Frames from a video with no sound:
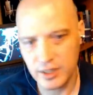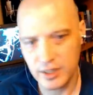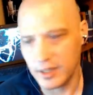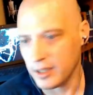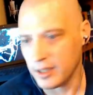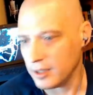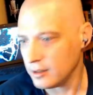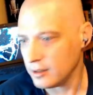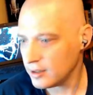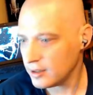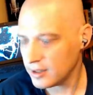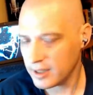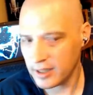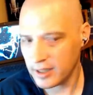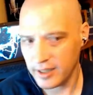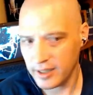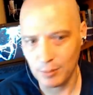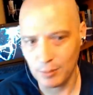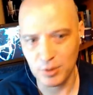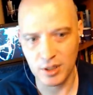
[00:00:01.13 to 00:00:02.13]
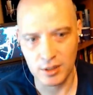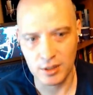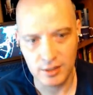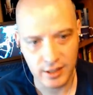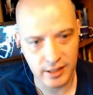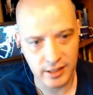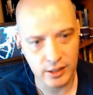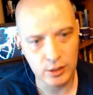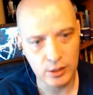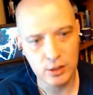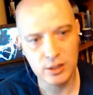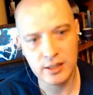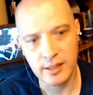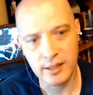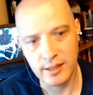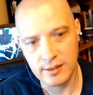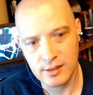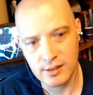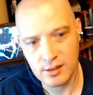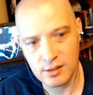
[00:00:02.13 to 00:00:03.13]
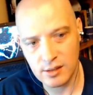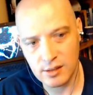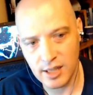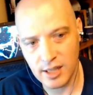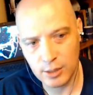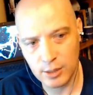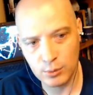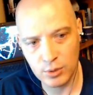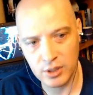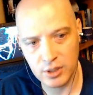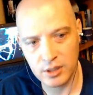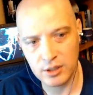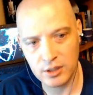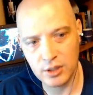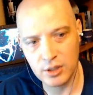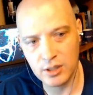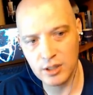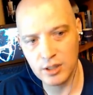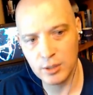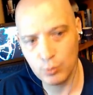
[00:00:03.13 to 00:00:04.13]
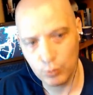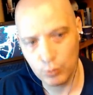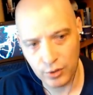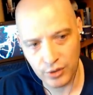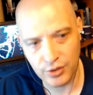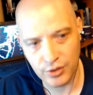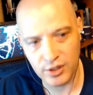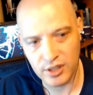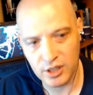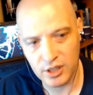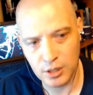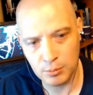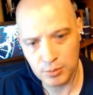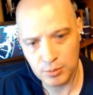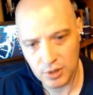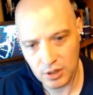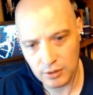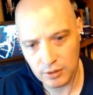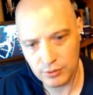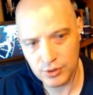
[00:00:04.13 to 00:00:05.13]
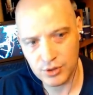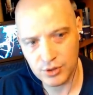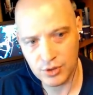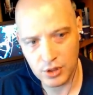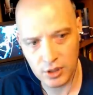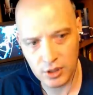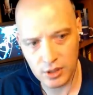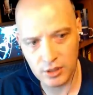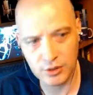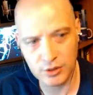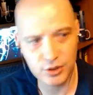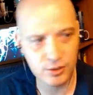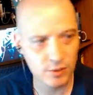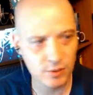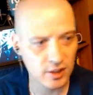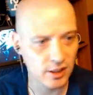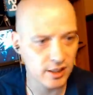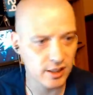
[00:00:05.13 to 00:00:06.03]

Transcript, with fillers: Okay, today I'm going to take a look at Slackware Current with the help of Serge.